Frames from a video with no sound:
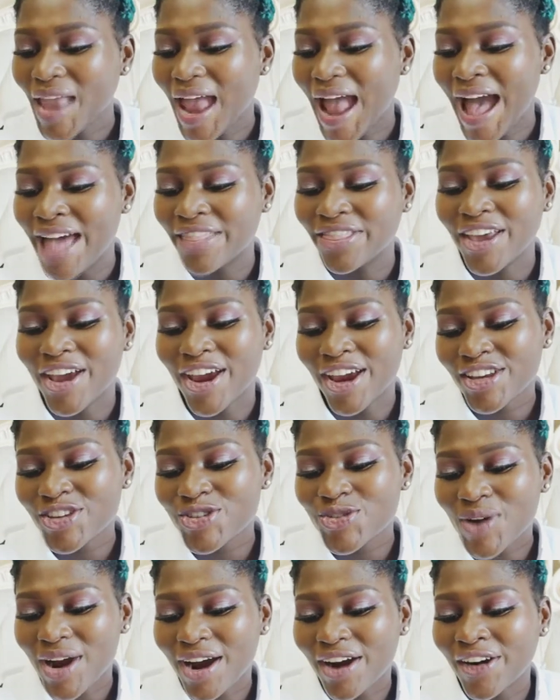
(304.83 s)
and the
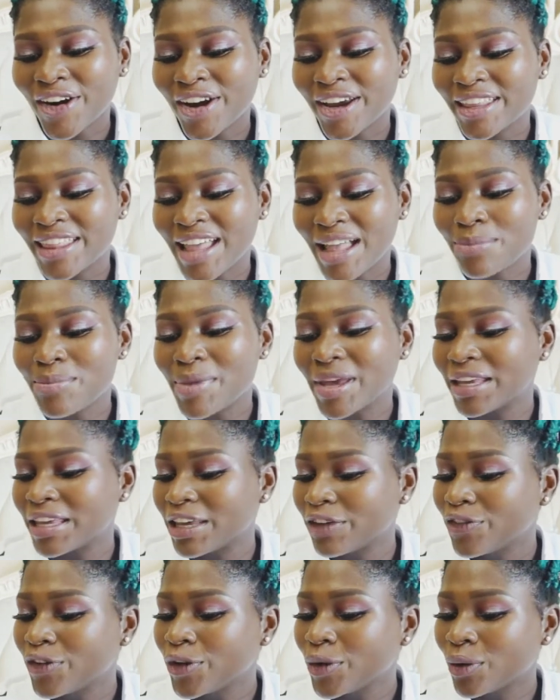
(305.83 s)
extra oil that may
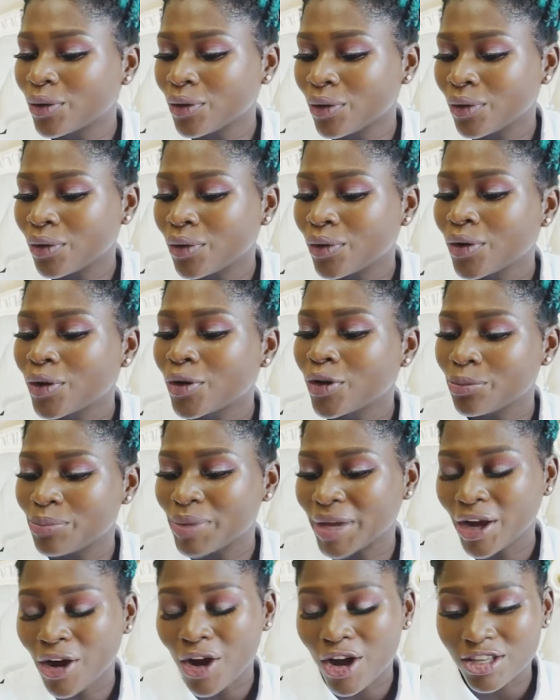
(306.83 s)
give you glow could
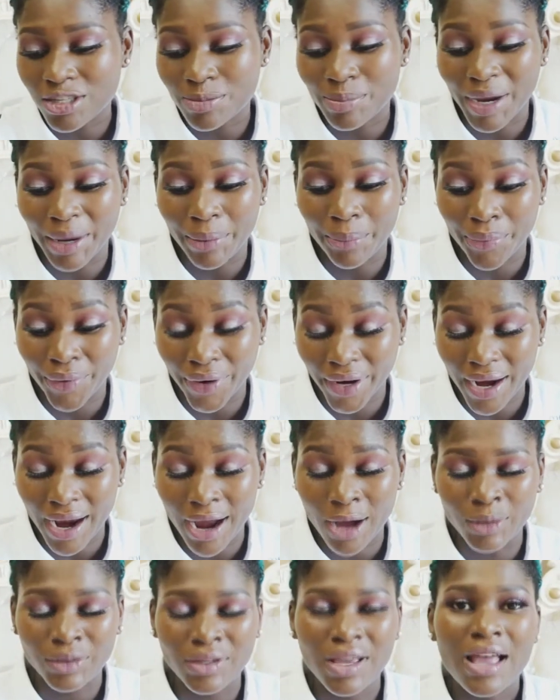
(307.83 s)
be caused by
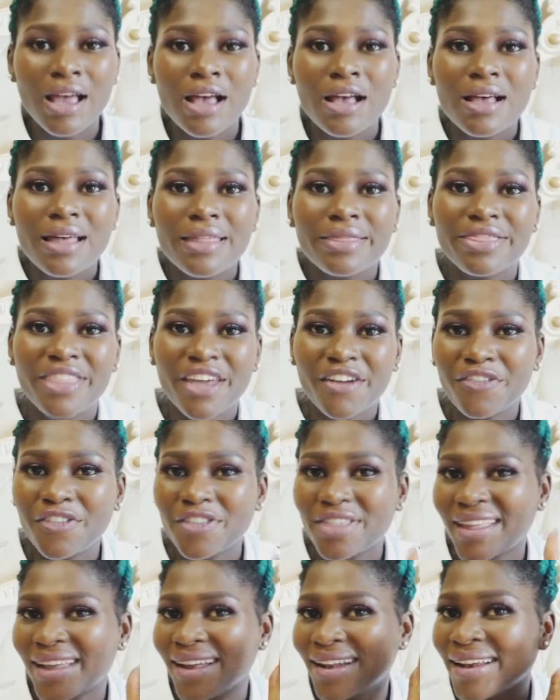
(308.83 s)
breakout.
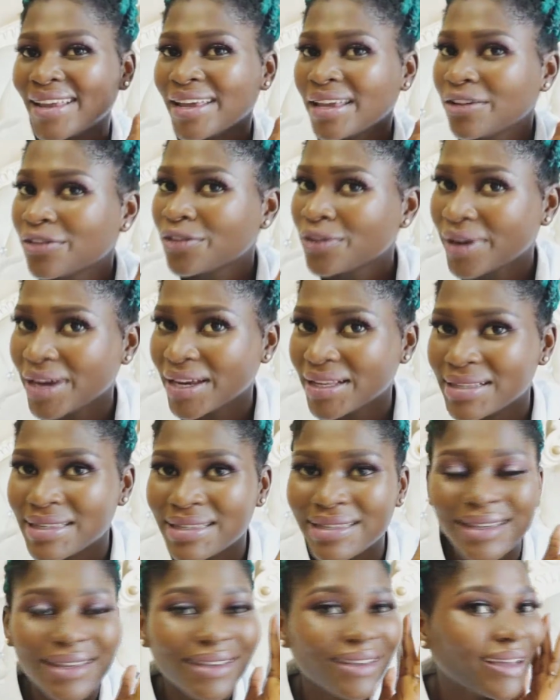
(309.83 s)
Definitely, if you can
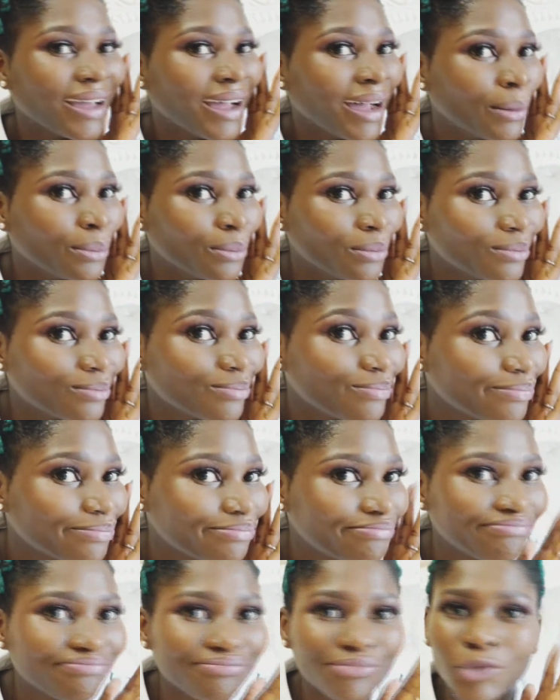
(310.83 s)
see,
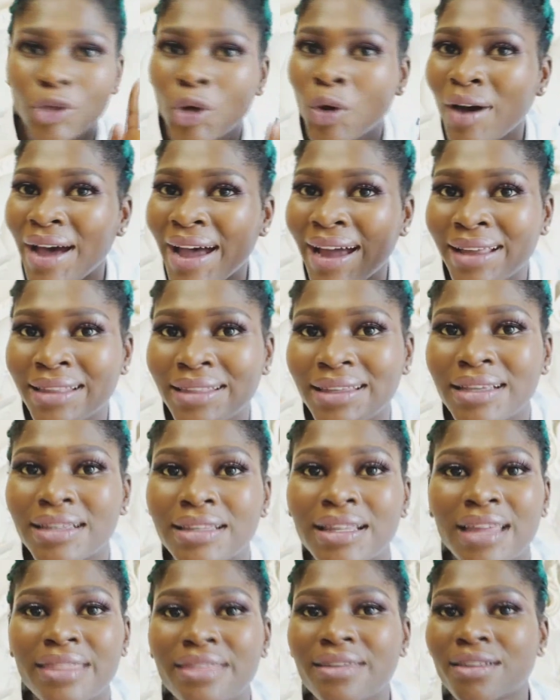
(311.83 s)
no acne,
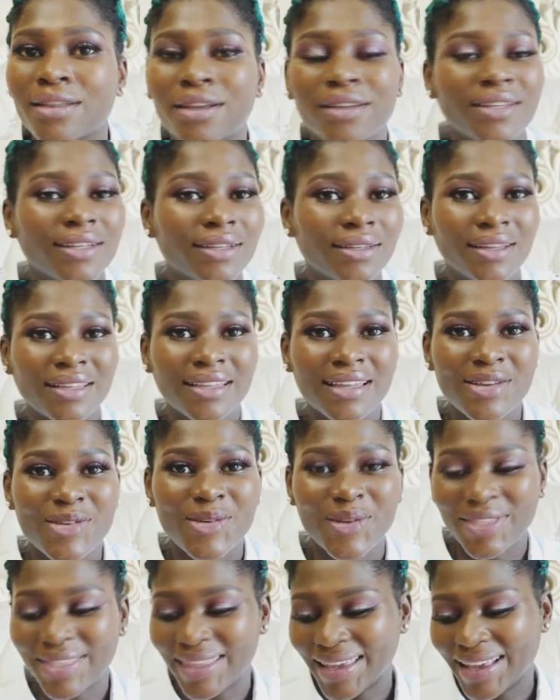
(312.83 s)
nothing.
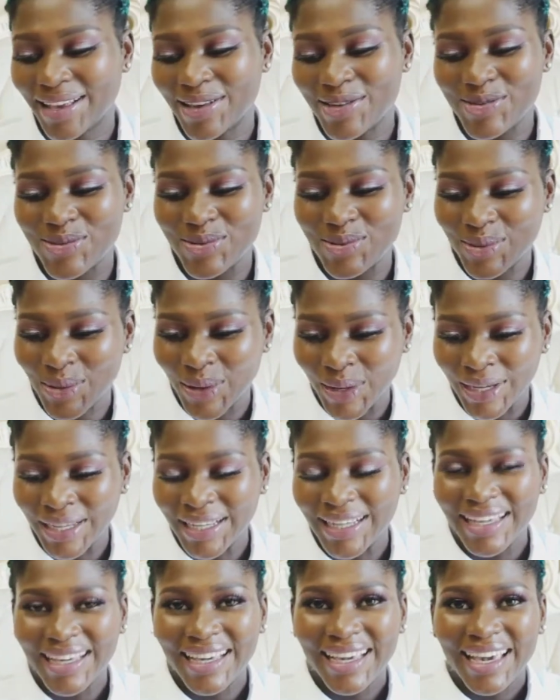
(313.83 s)
So
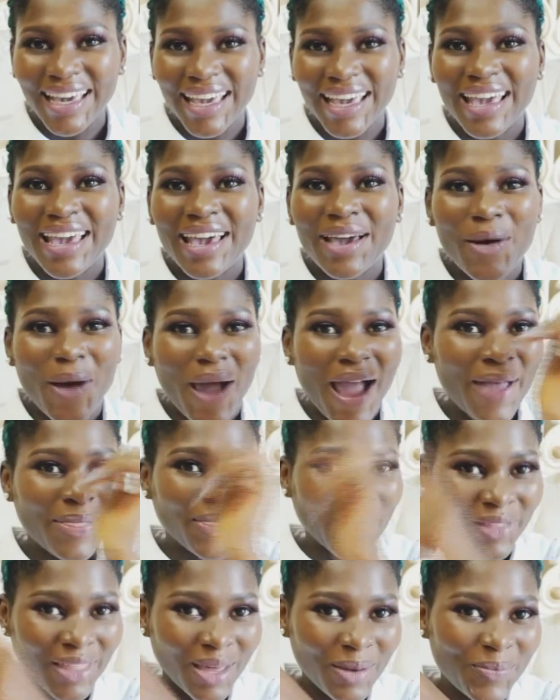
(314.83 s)

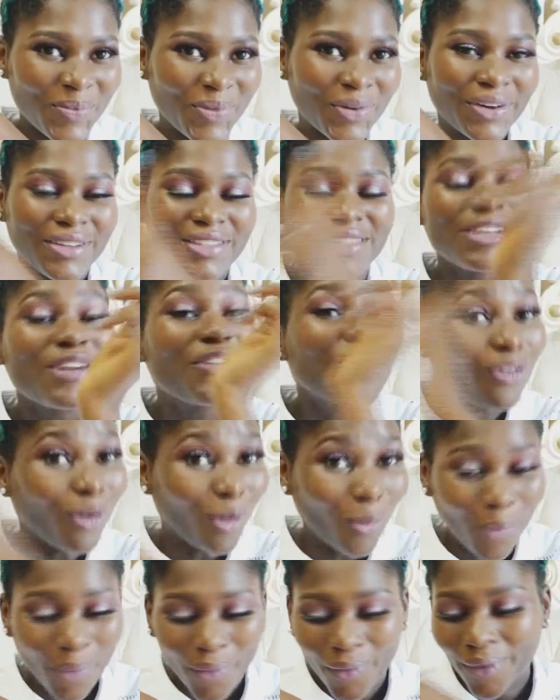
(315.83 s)
another point for
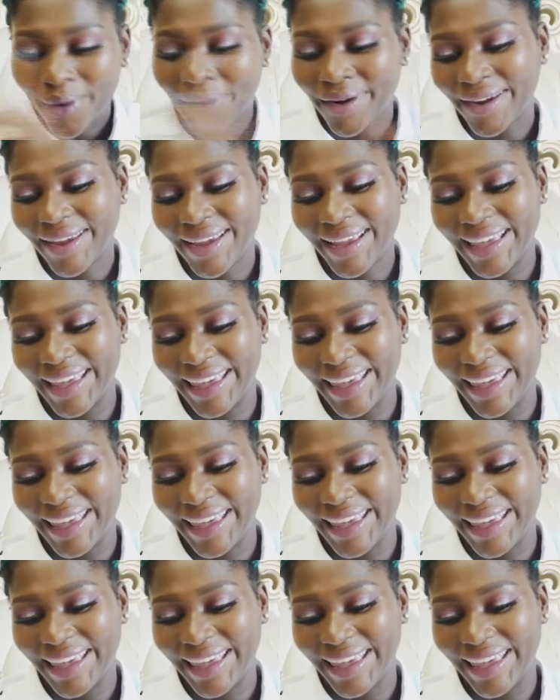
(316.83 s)
boy.